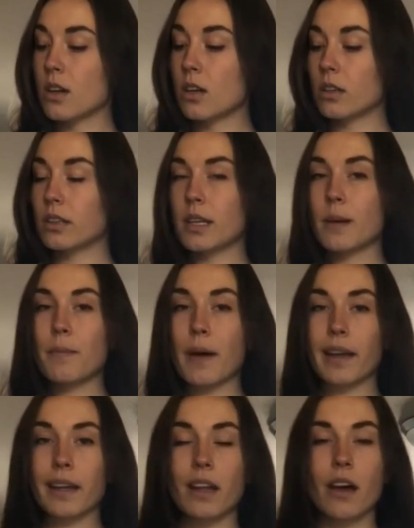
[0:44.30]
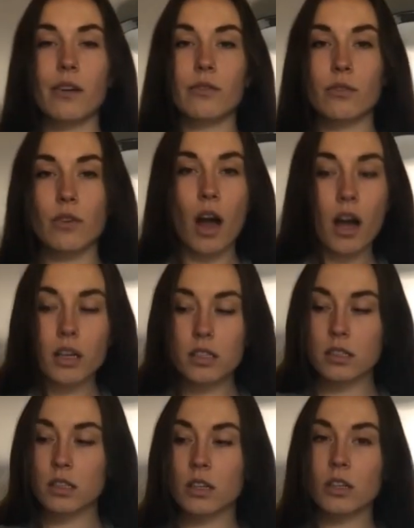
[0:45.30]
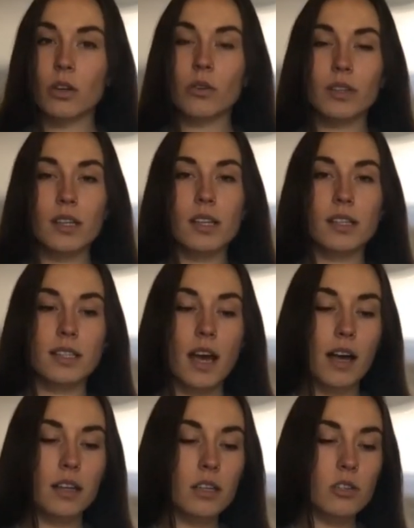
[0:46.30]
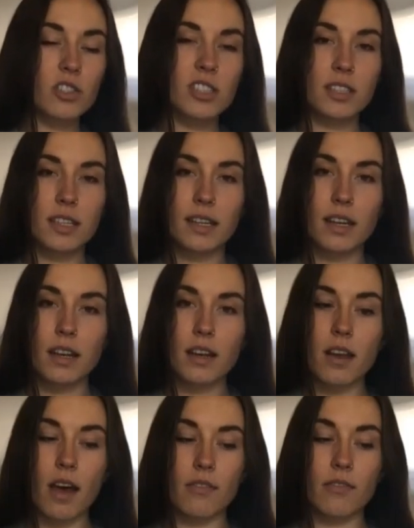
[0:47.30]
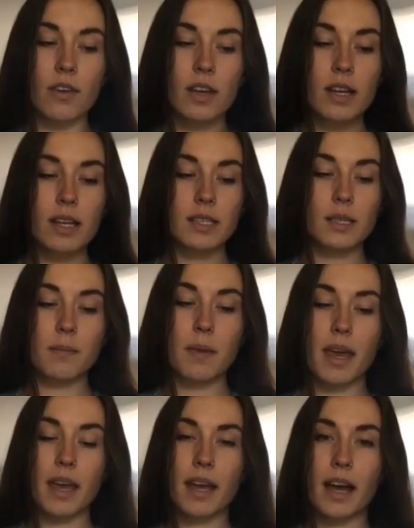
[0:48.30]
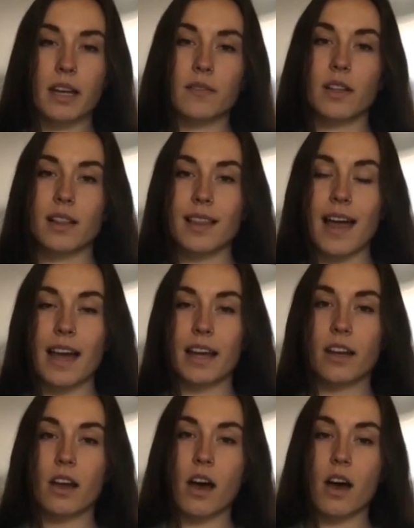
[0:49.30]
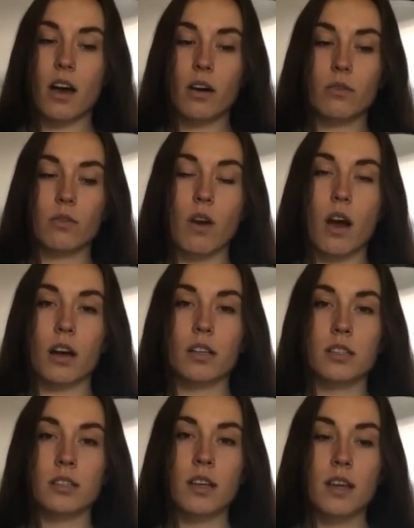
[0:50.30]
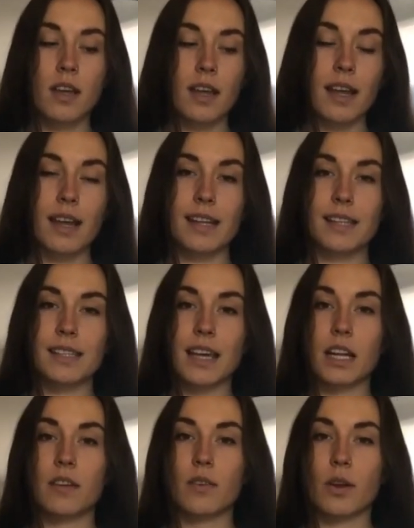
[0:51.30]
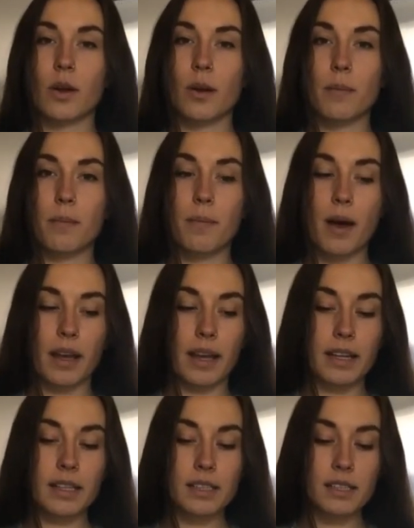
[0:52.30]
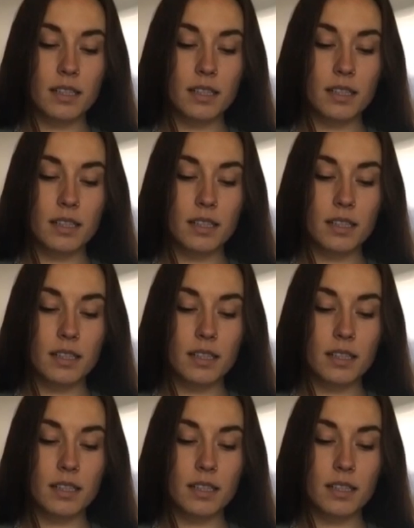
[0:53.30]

You'll need a bucket of rocks. You don't need a ton, you just need enough to make kind of a line of rocks inside of your bucket,